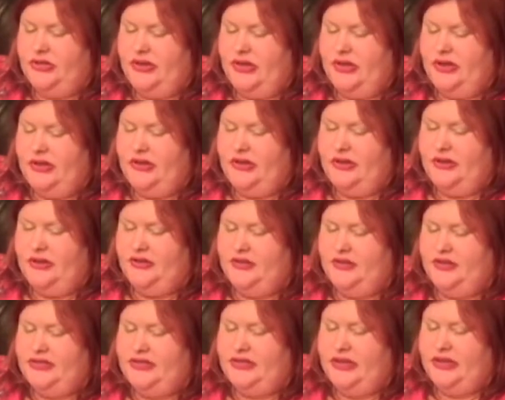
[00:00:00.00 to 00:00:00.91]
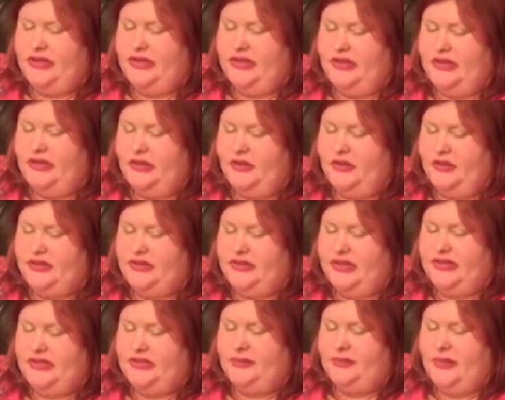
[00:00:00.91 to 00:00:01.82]
and it clung to her skin and clothes
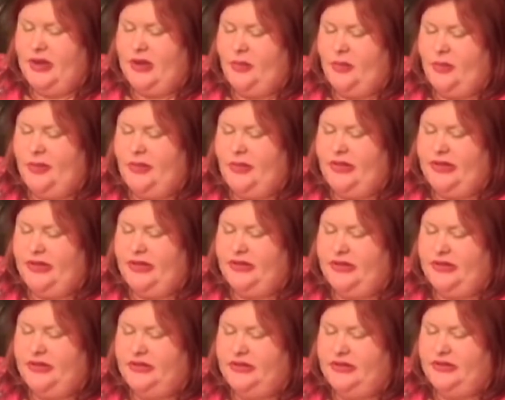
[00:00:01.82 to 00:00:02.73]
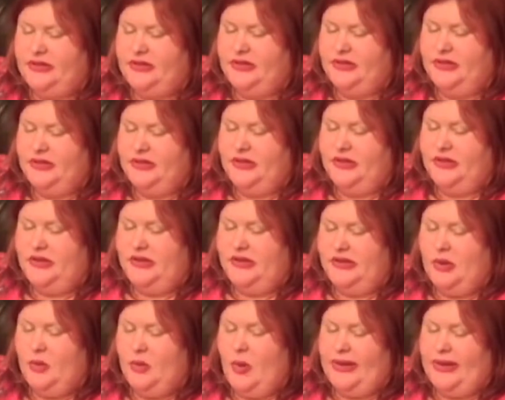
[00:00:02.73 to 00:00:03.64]
like a spiderweb clings,
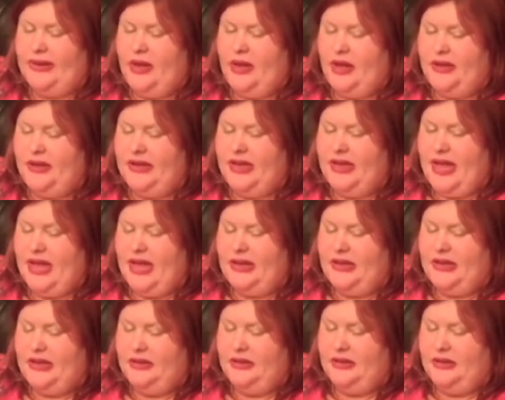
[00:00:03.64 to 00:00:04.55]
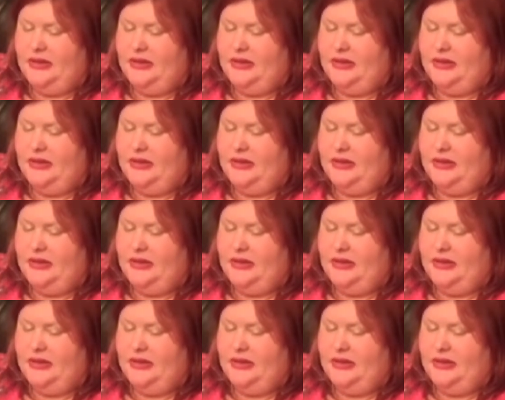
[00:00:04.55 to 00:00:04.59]
like white cotton candy.